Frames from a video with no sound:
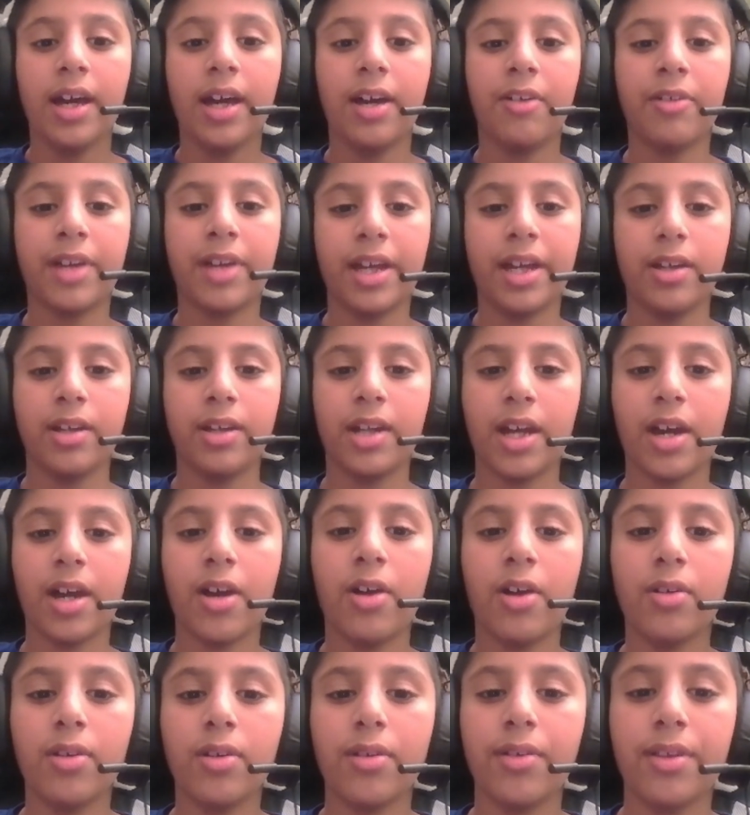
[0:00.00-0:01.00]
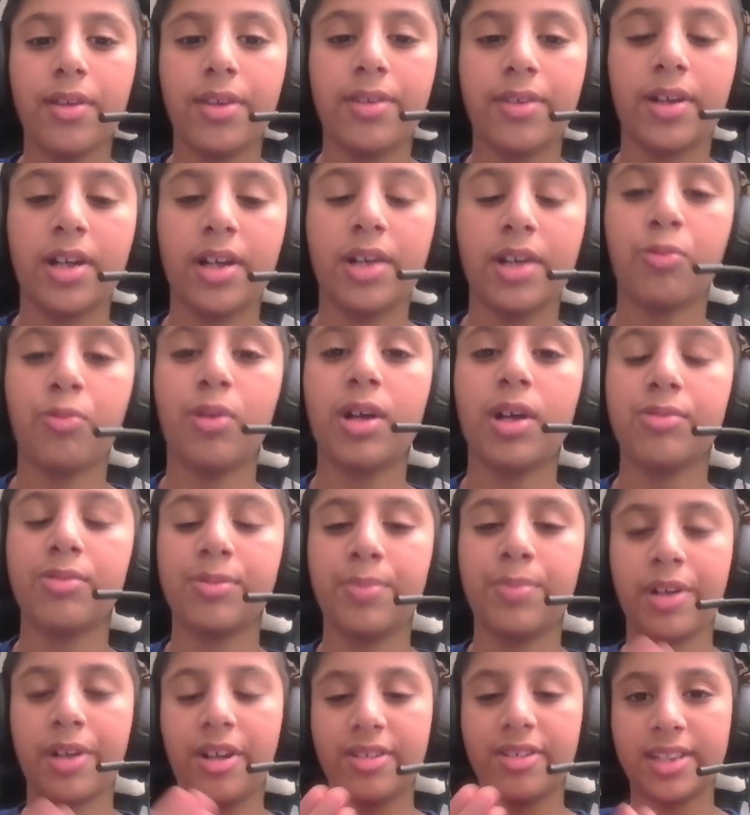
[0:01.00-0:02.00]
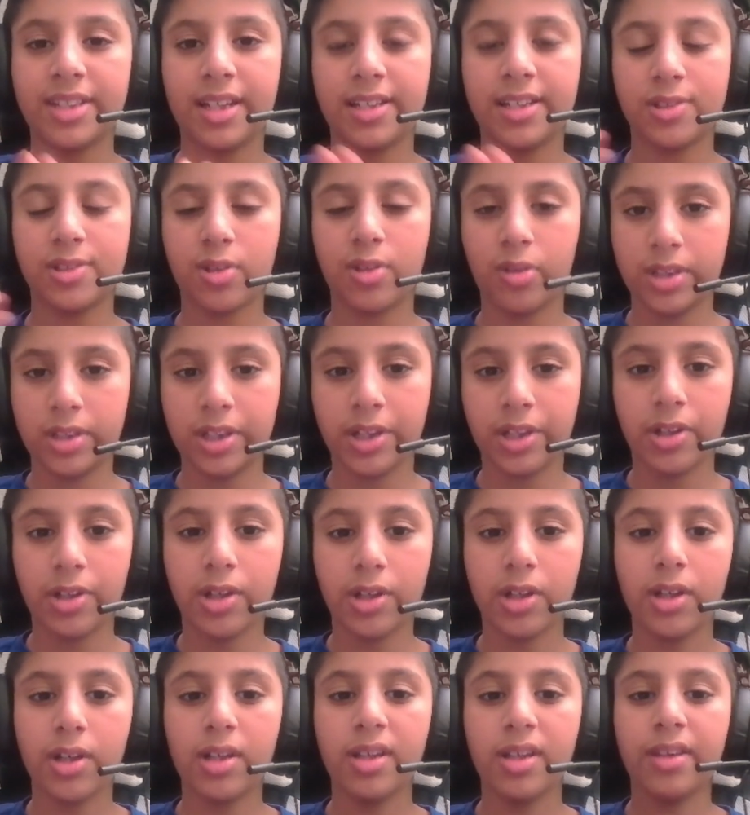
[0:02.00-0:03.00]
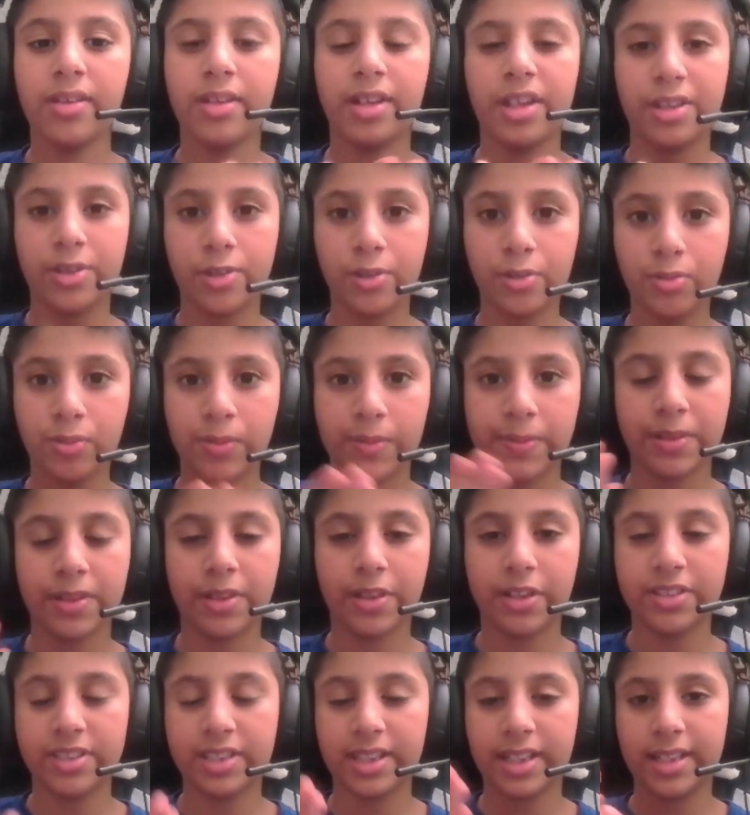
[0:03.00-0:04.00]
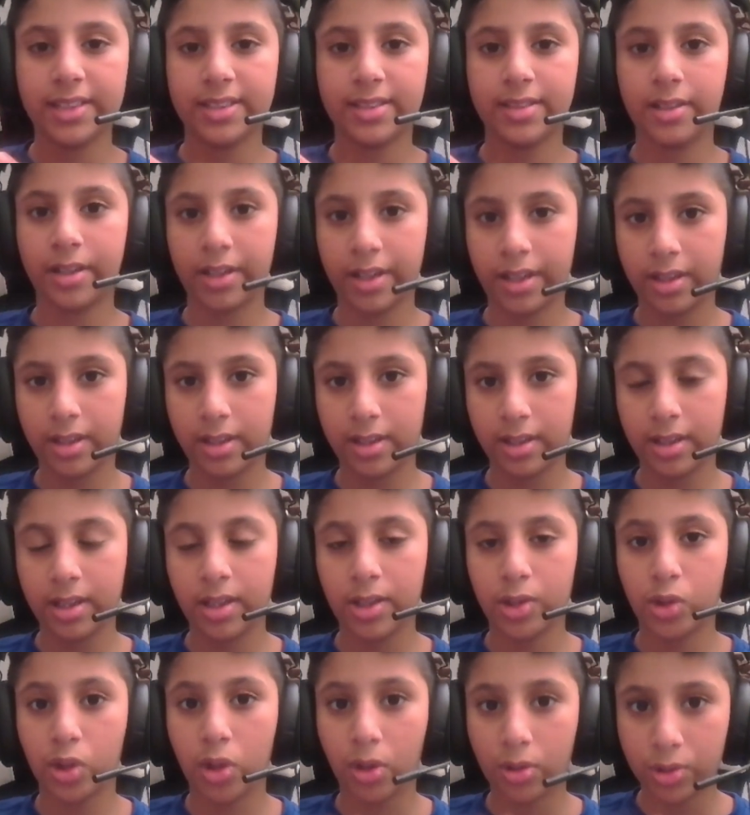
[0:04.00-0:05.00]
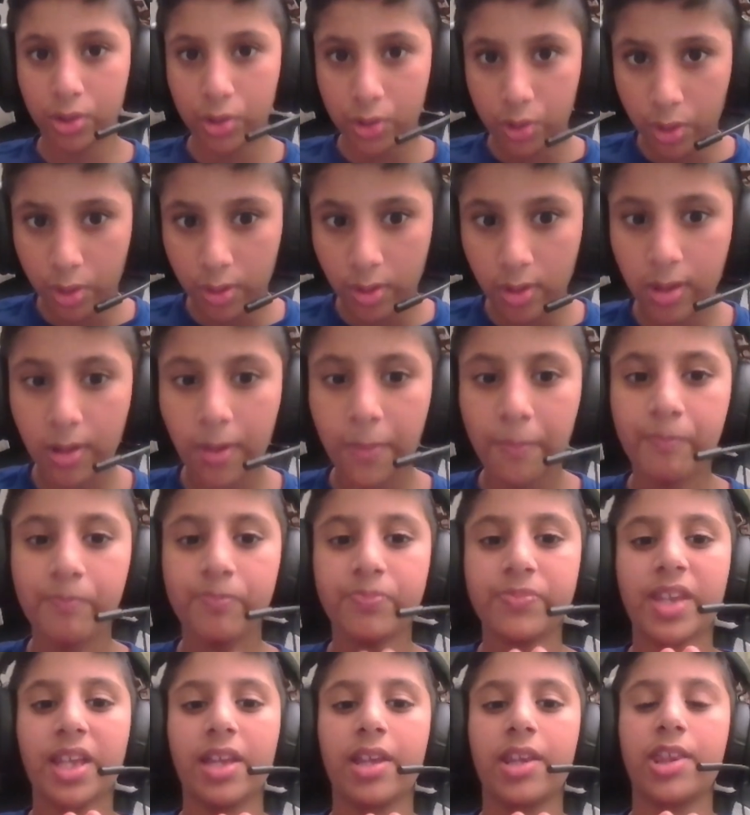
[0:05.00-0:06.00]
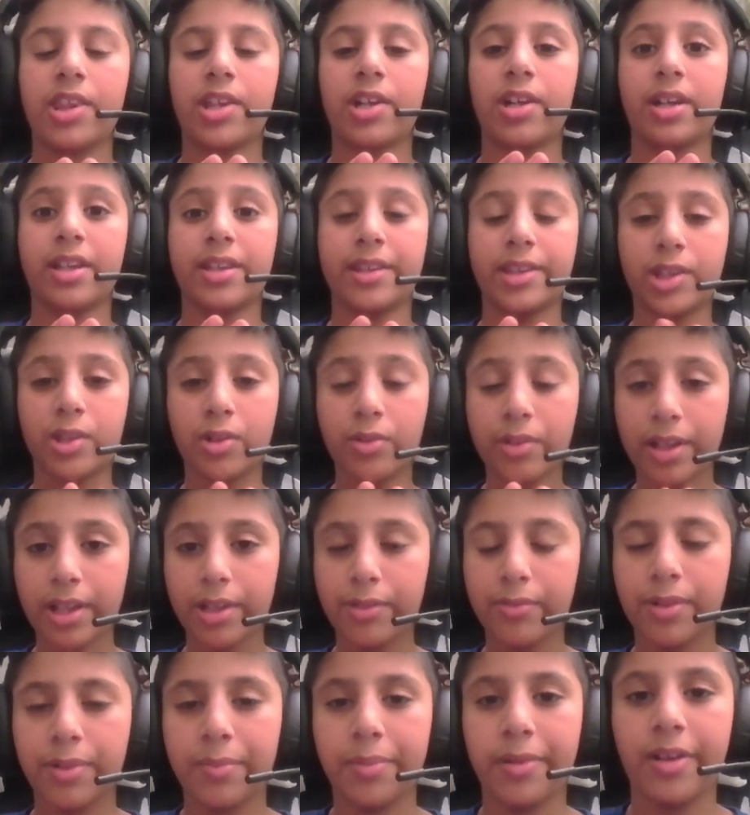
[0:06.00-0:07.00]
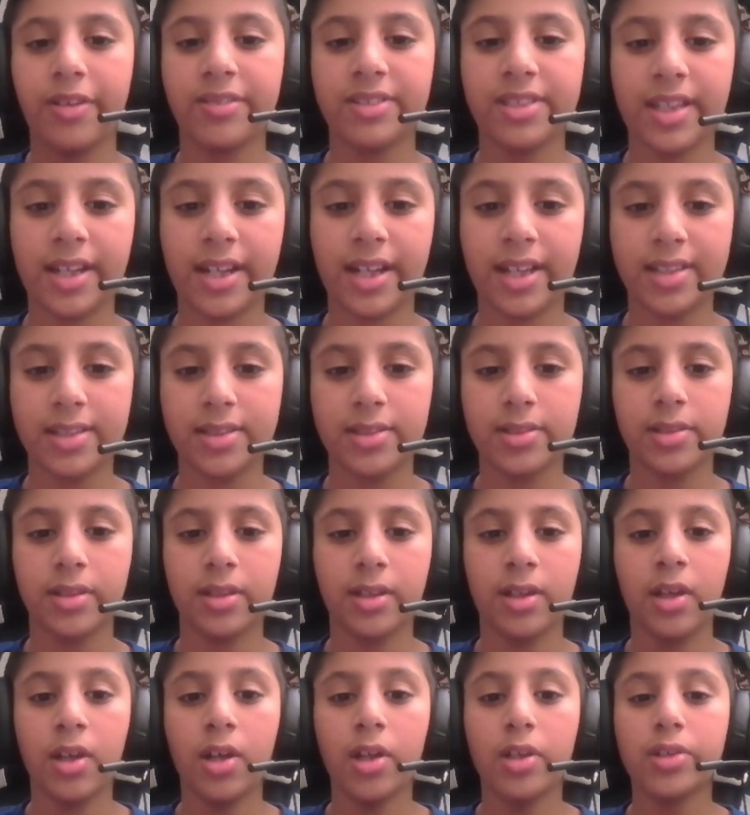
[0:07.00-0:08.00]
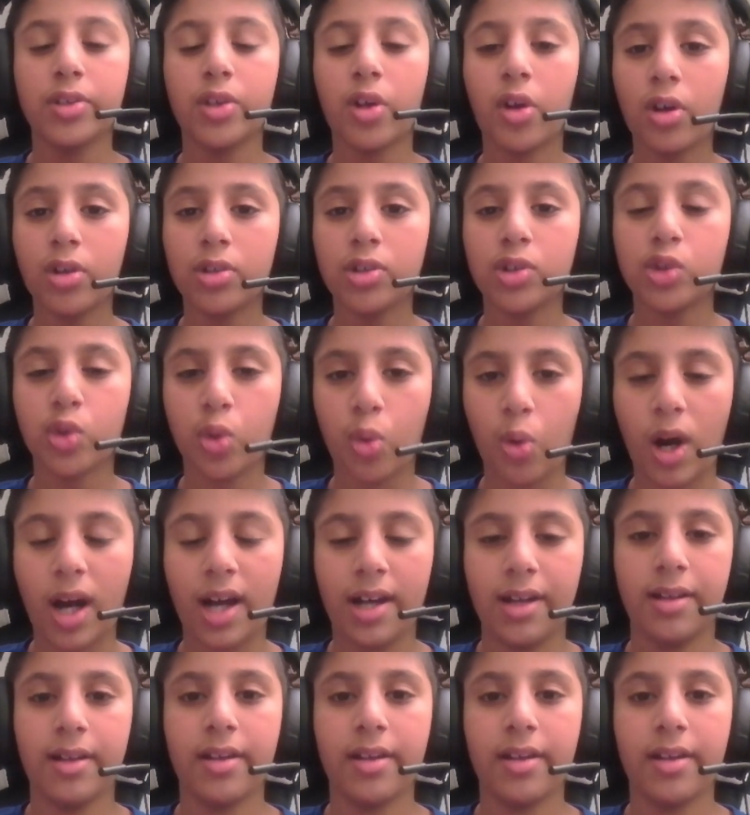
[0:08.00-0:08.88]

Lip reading: Okay, now 31 we pronounce it as 31. 32 we pronounce it as 32. 33 we pronounce it as 33.